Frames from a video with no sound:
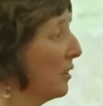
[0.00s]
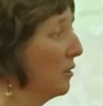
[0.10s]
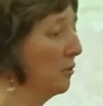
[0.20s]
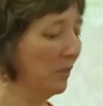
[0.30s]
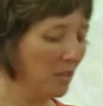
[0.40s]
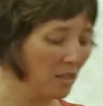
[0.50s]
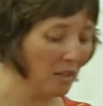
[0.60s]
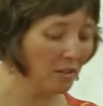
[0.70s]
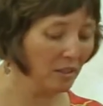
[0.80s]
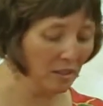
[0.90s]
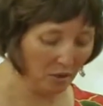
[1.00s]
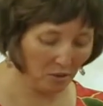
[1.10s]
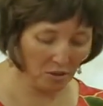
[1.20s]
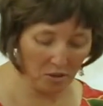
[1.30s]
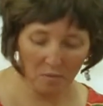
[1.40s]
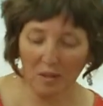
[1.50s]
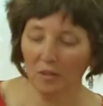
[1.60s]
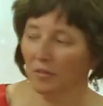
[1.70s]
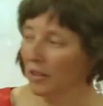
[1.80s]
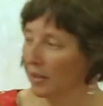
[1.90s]
that creates a healthy ecosystem on
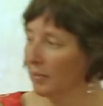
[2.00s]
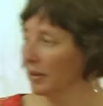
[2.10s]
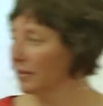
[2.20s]
the farm.